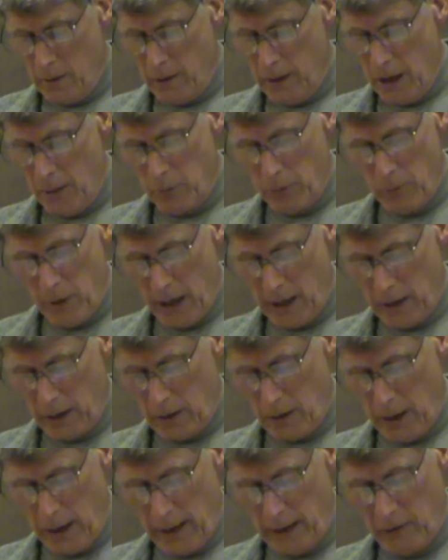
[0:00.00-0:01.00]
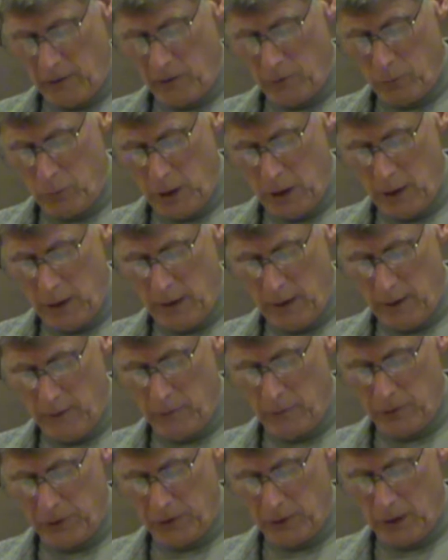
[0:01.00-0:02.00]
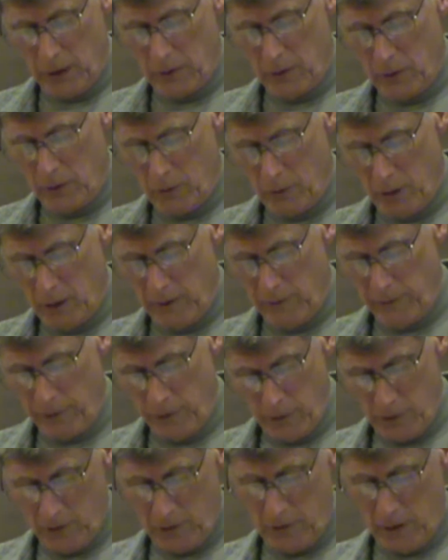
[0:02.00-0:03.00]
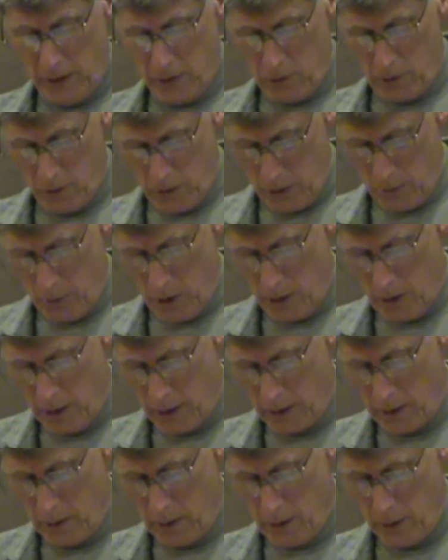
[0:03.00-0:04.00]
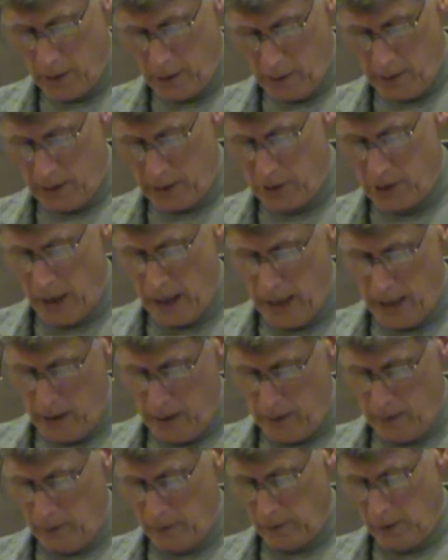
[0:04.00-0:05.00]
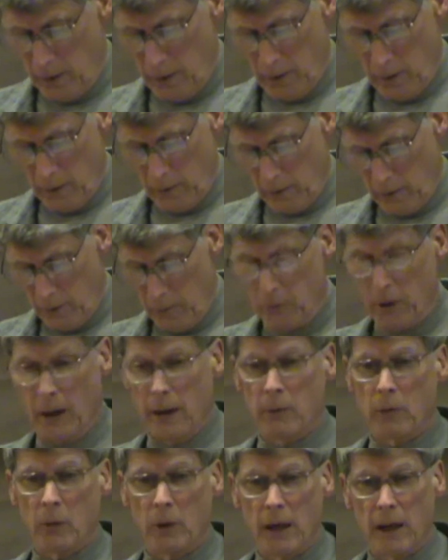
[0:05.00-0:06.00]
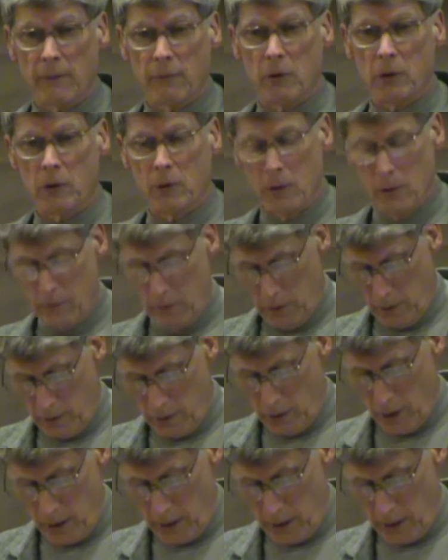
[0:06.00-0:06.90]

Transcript: The emblematic lines of medieval-centered 21st century America are Dick Cheney's. Sometimes you have to go to the